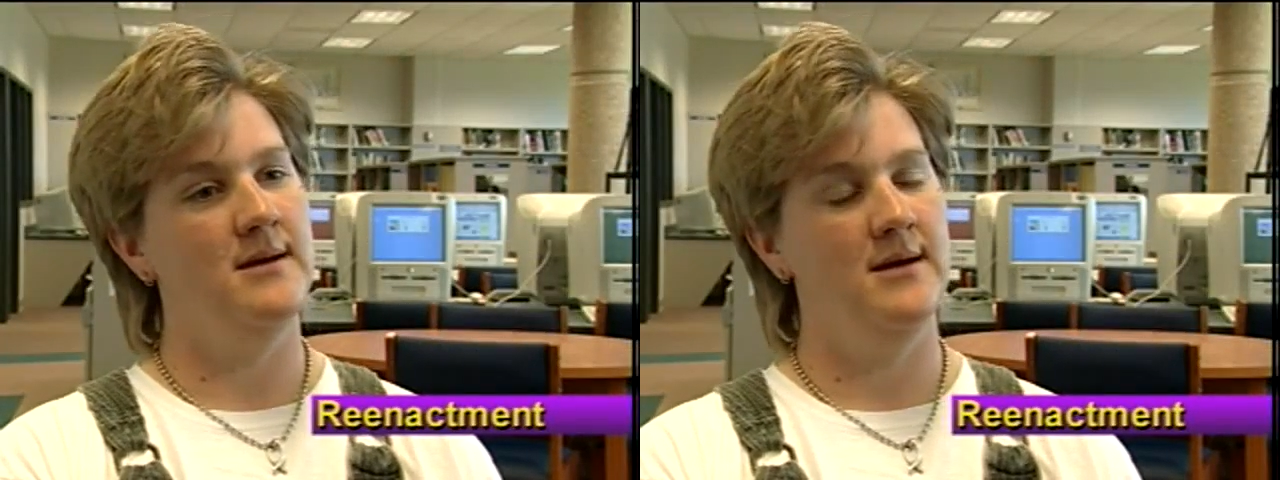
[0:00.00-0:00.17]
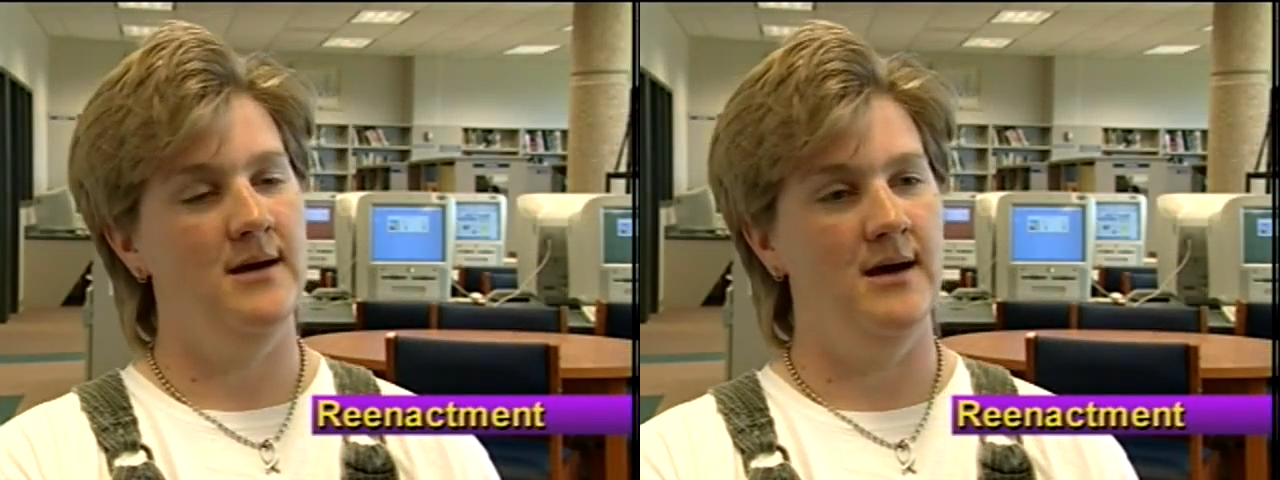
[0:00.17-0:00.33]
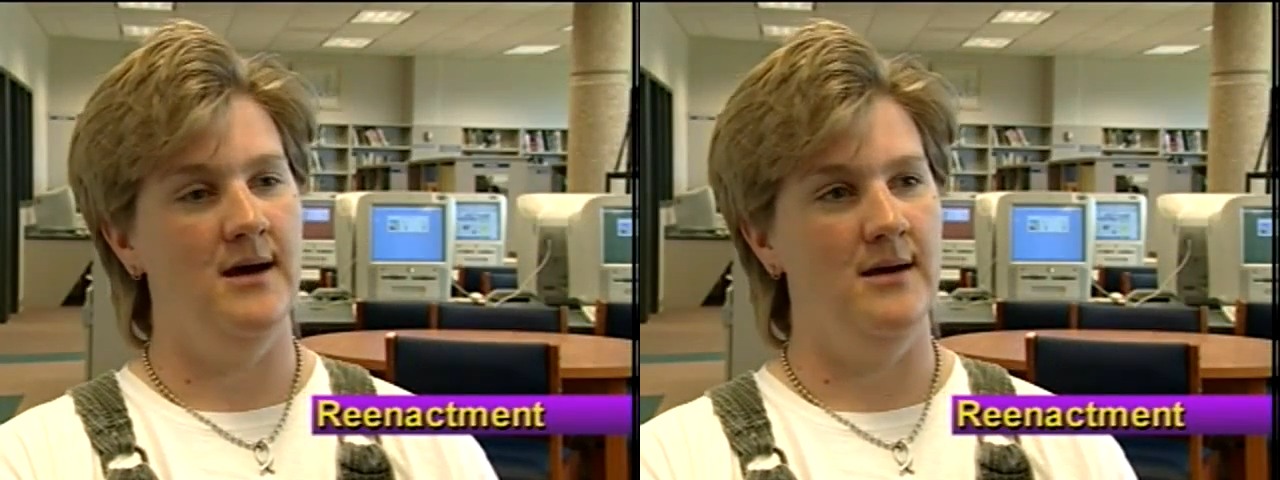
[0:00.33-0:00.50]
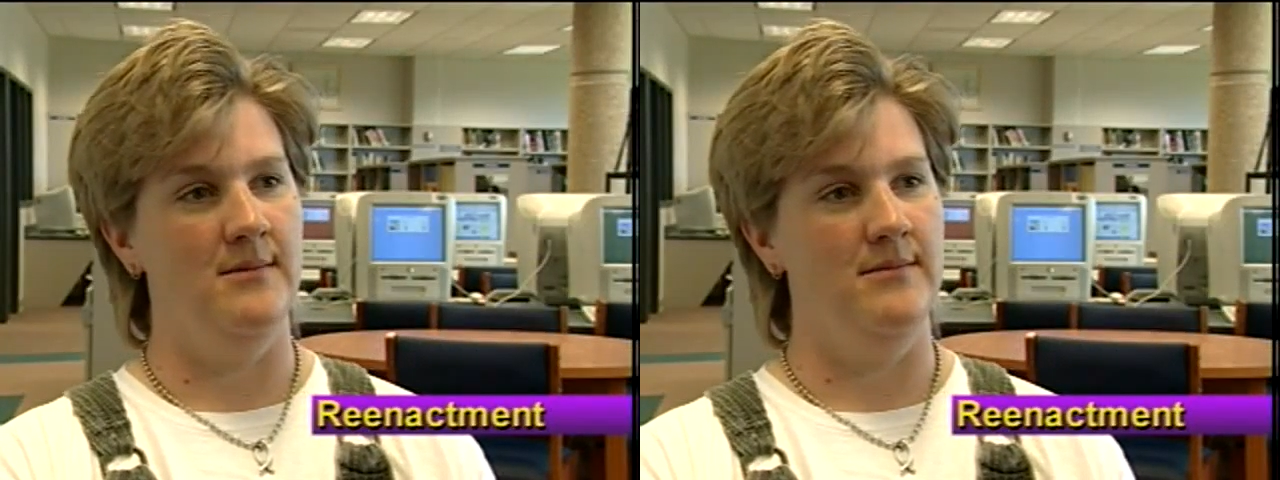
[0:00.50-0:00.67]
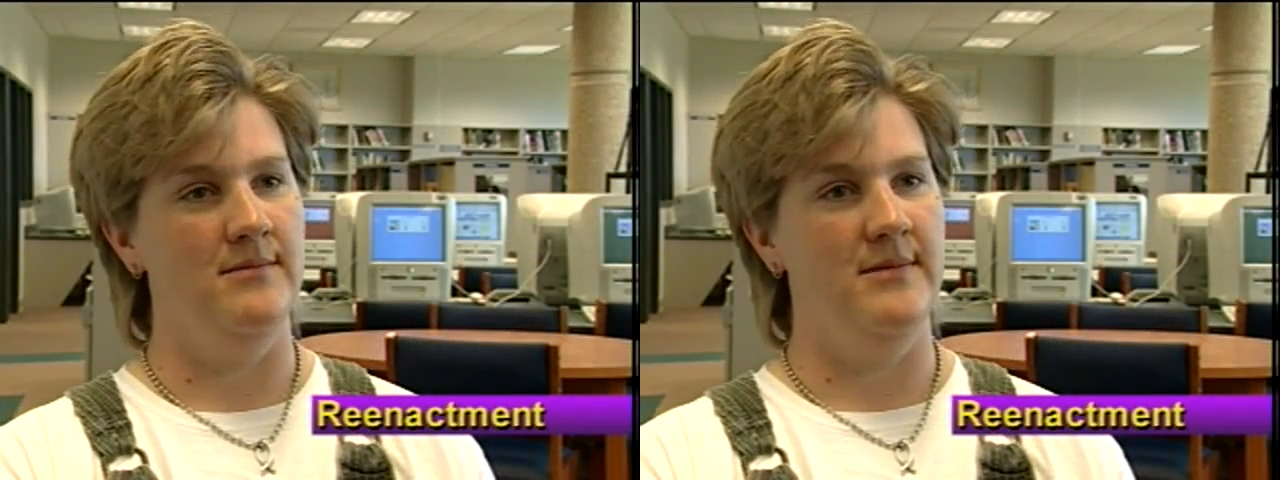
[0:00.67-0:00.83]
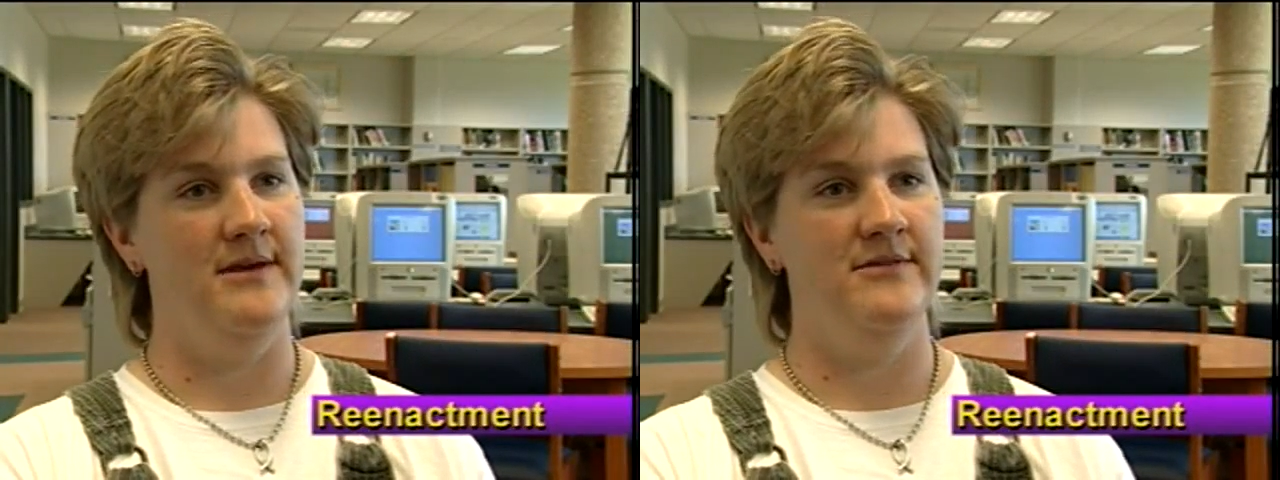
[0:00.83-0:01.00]

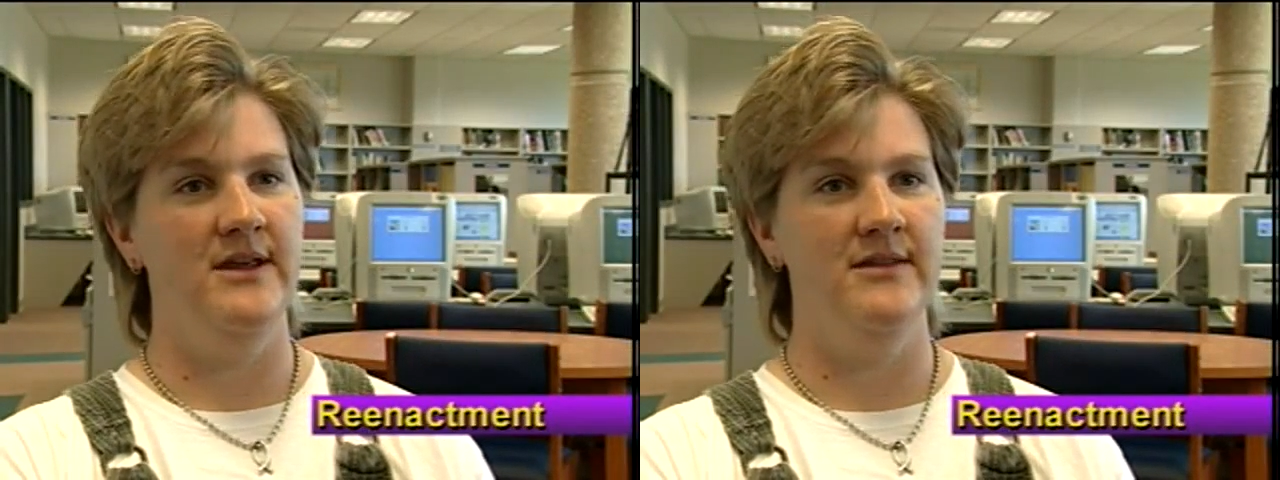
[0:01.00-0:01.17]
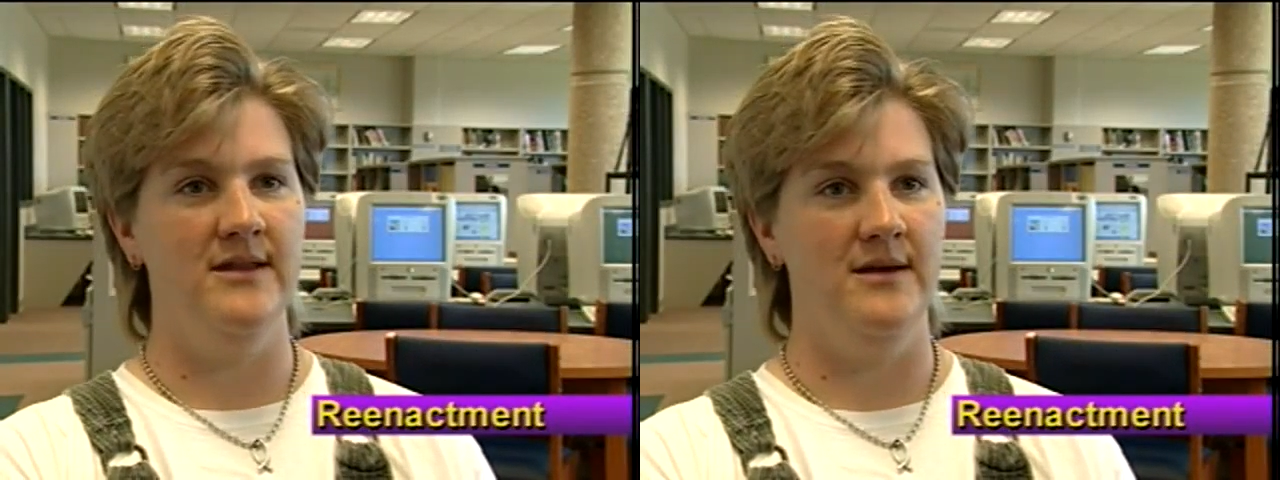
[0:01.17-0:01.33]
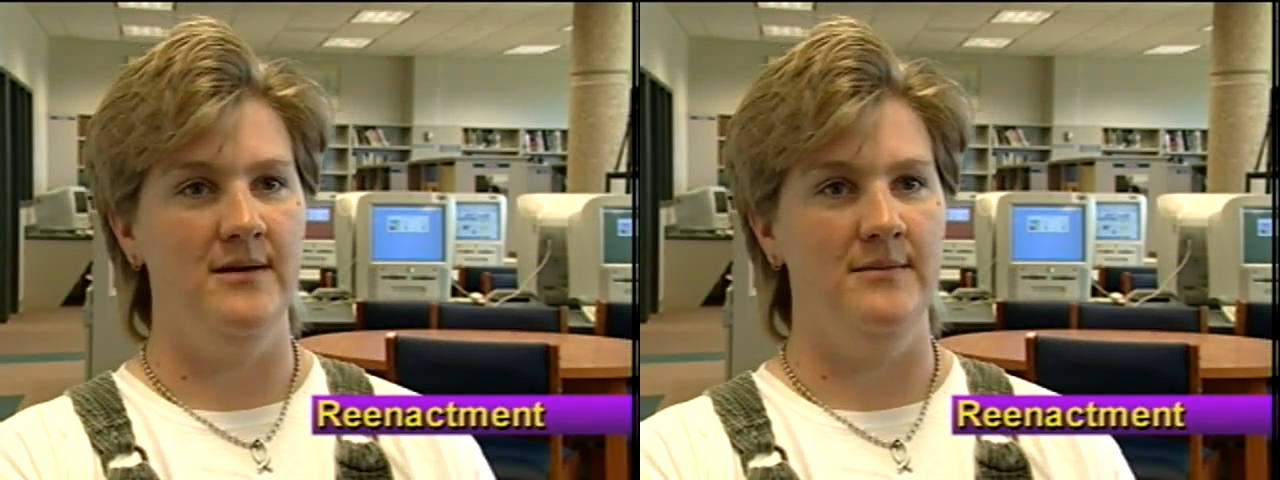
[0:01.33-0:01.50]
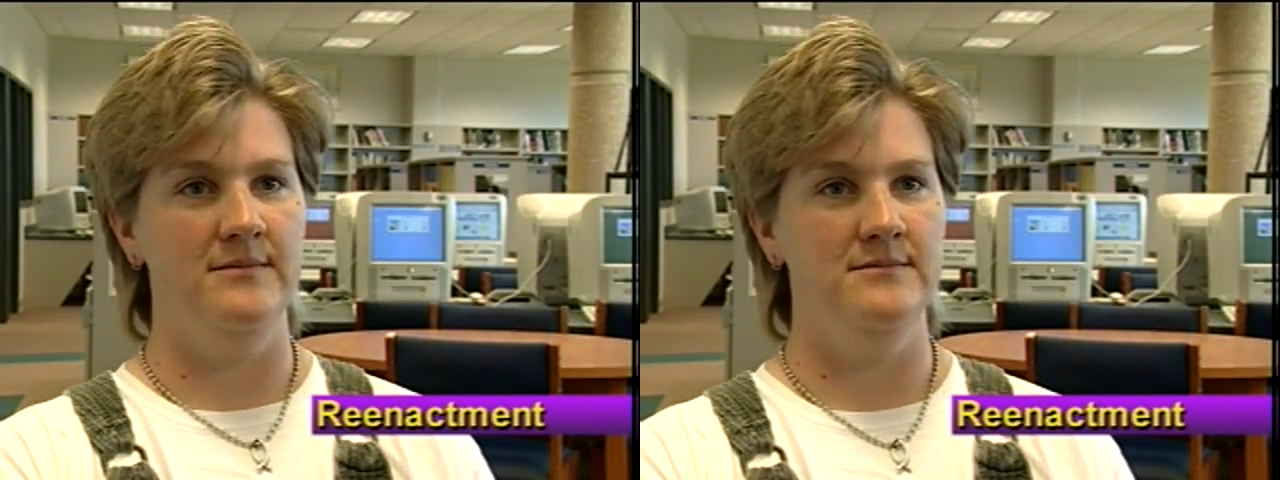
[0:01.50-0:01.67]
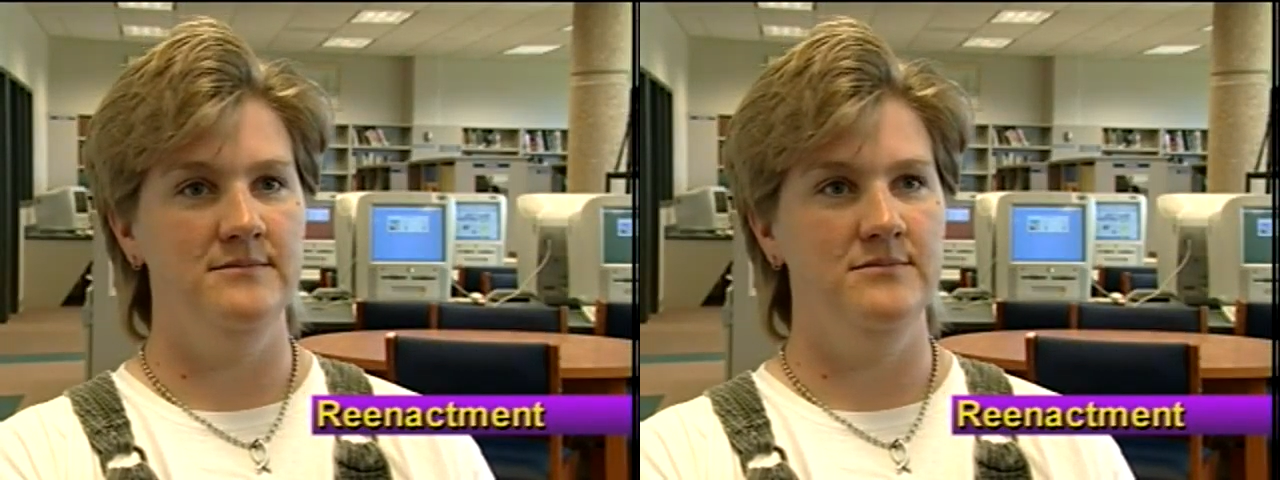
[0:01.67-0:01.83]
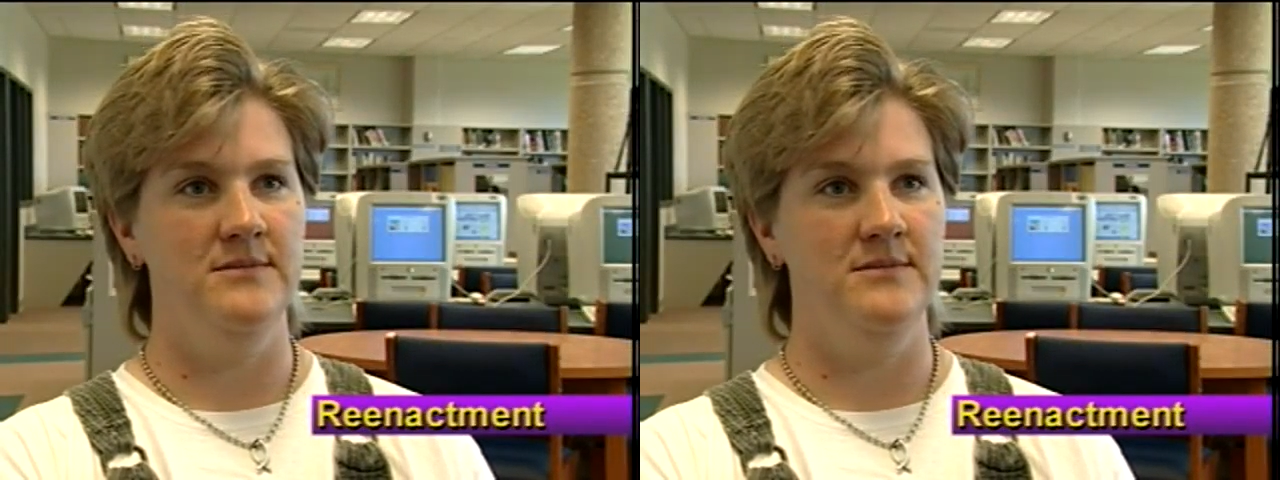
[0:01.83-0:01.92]
They've done them